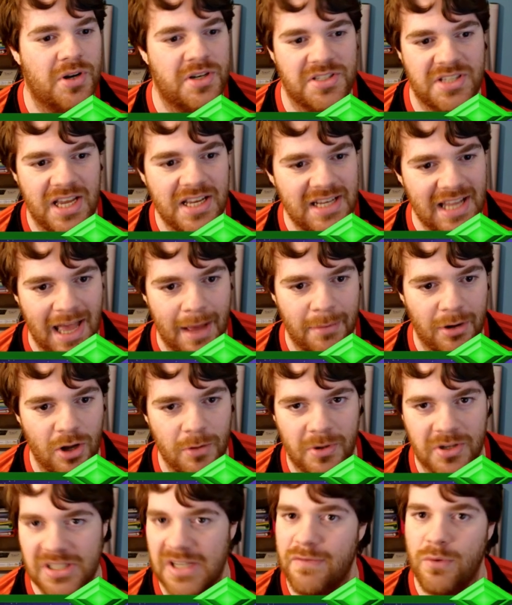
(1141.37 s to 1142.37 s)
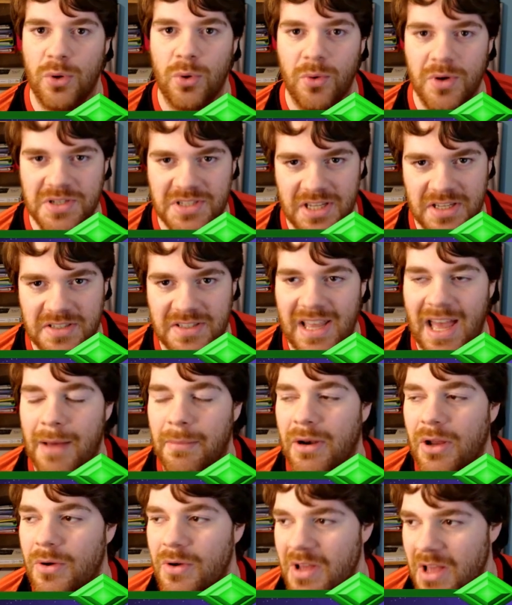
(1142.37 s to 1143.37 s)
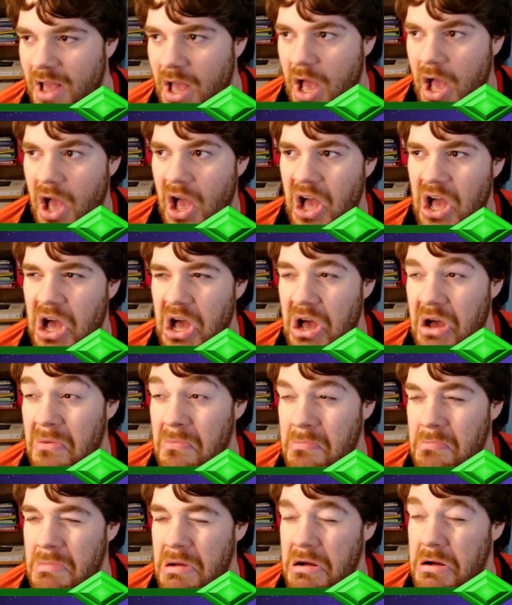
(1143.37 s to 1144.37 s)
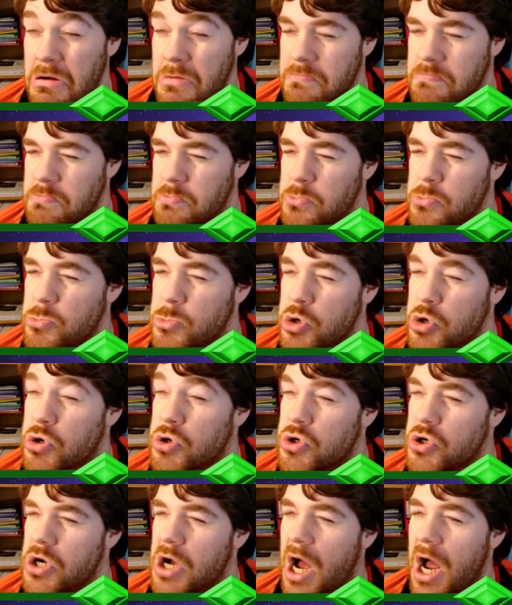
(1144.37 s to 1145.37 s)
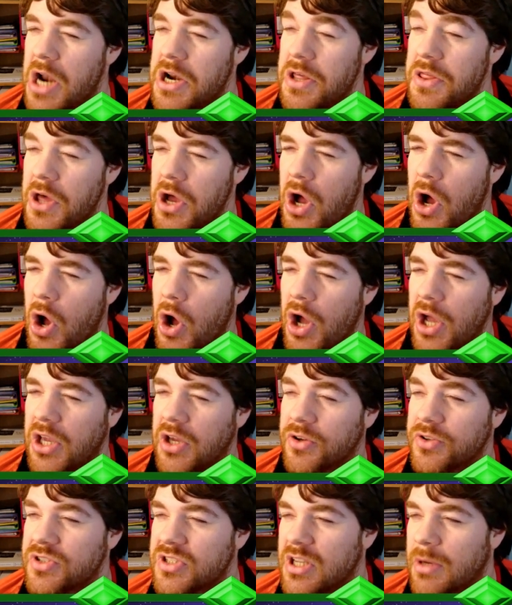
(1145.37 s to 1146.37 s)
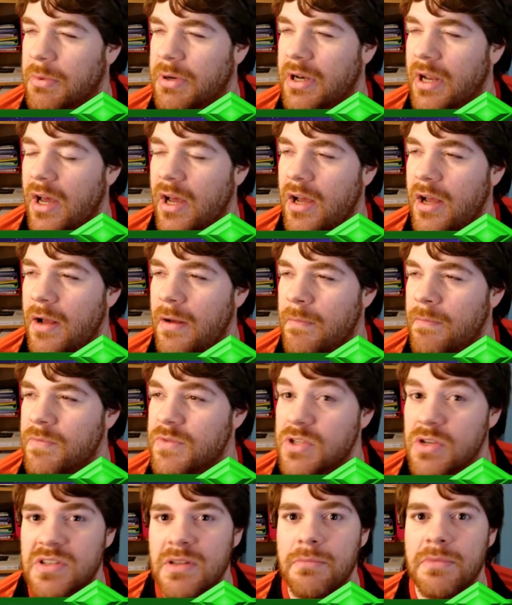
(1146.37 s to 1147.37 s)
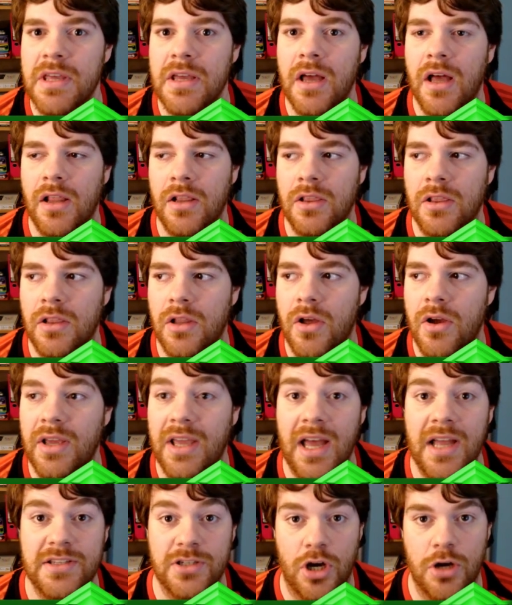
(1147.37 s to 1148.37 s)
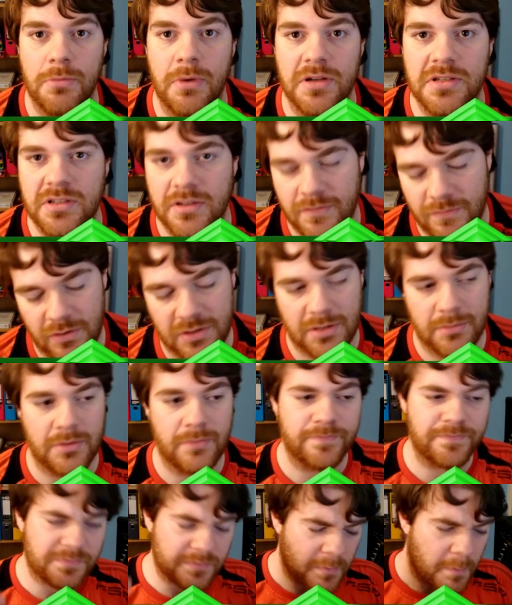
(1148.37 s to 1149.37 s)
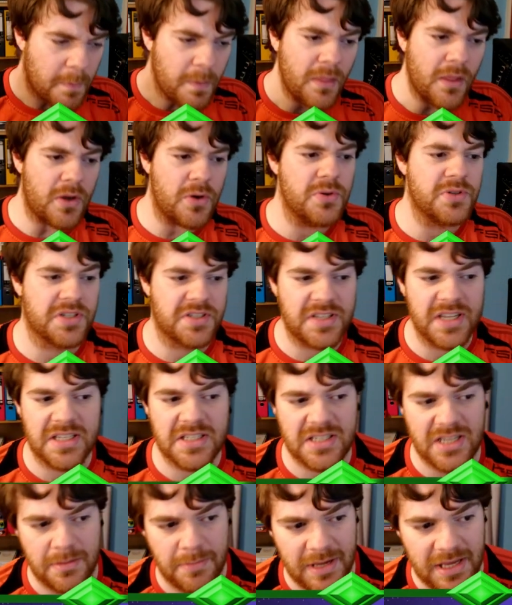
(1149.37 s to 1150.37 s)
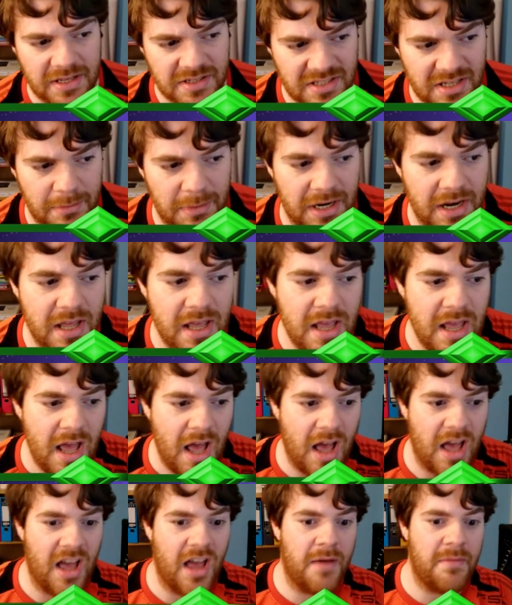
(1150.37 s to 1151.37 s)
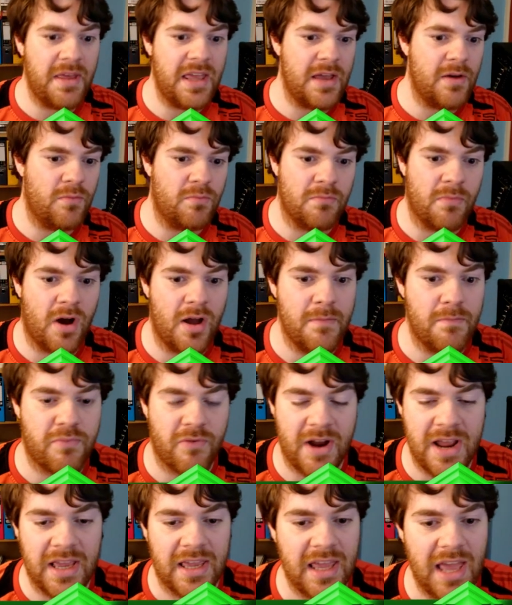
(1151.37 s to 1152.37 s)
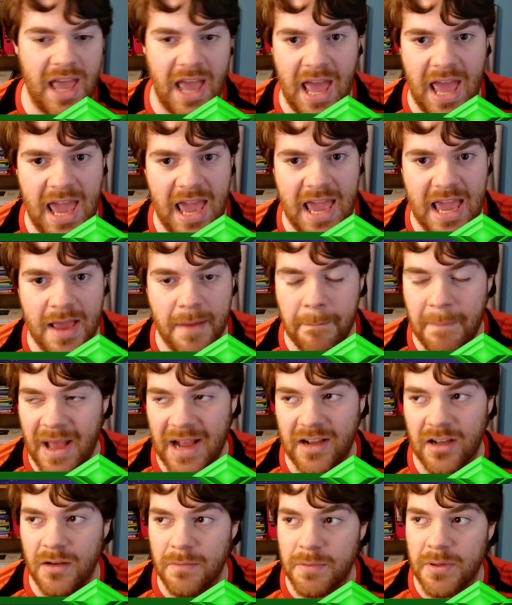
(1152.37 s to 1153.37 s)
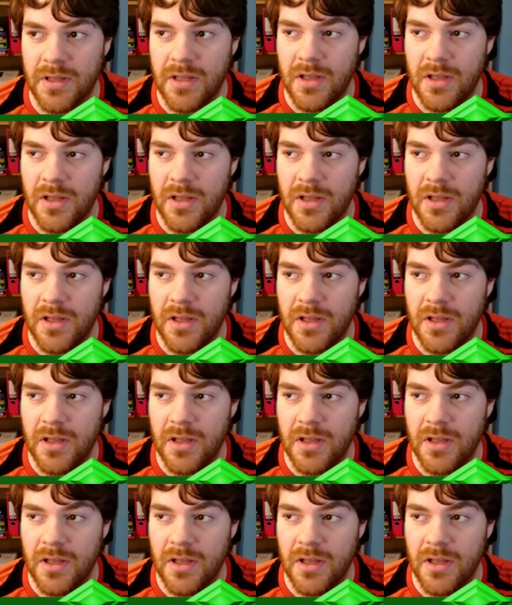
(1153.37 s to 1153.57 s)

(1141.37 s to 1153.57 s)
to say Diablo because everyone always says Diablo. Another high cost summon. So something like Atomos, for example. Who's a 6 CP summon. It might break a backup.